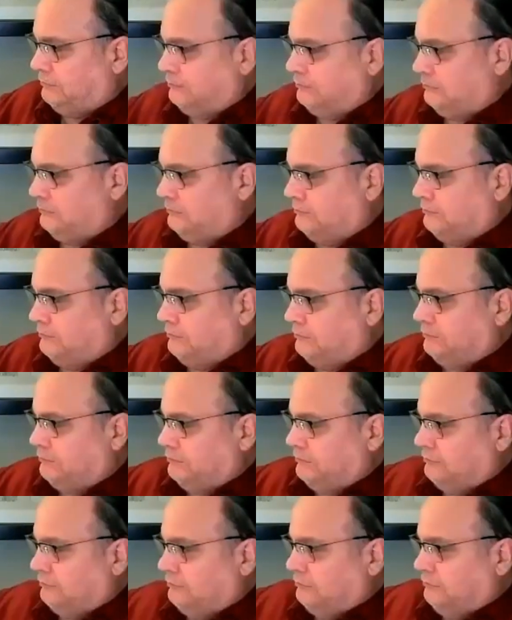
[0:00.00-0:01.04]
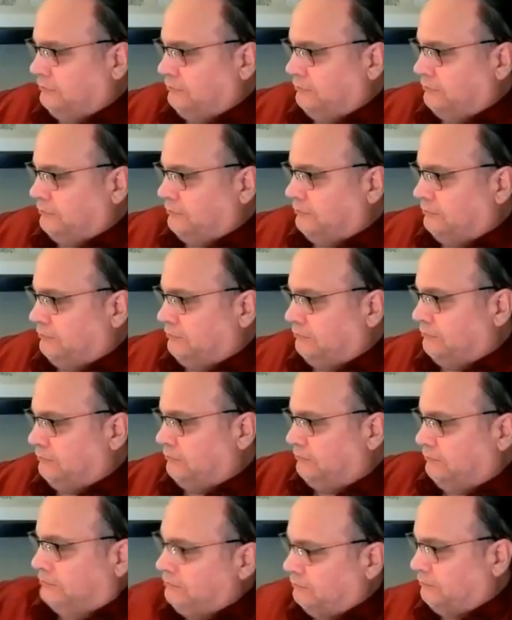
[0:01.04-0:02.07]

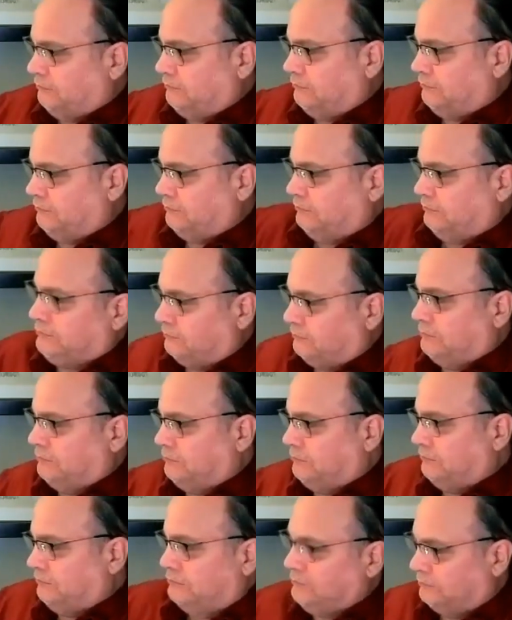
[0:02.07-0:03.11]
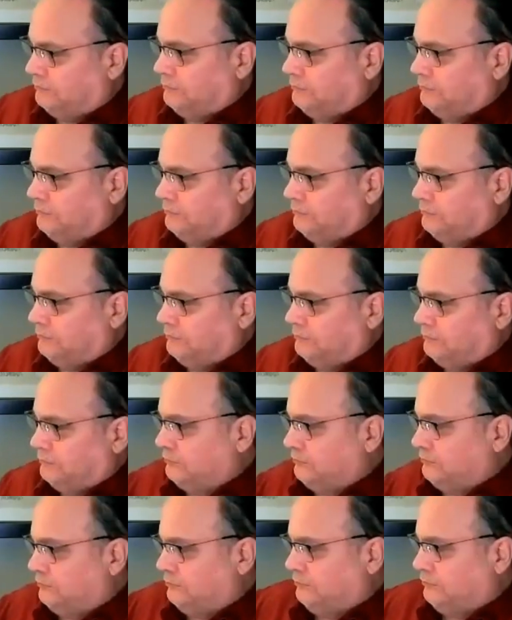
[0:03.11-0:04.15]

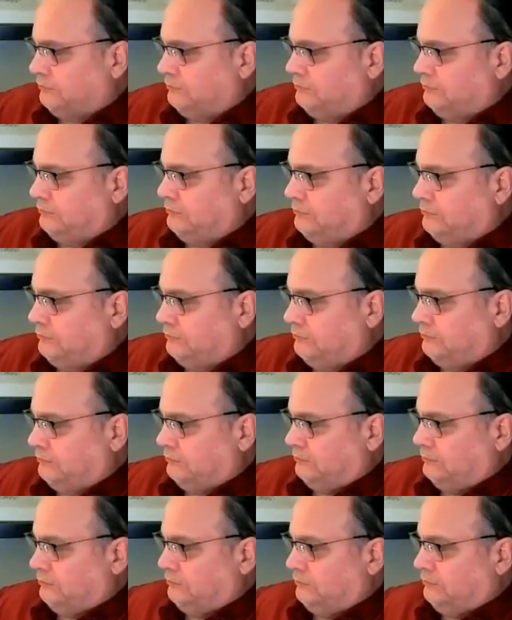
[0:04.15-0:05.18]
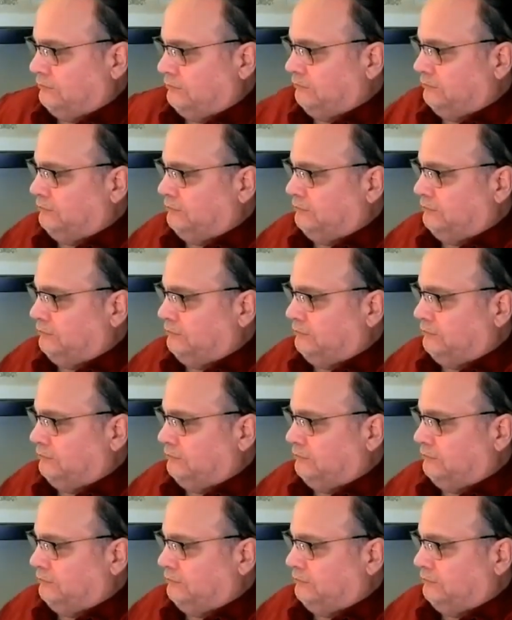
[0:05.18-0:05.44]
No one is speaking in this clip.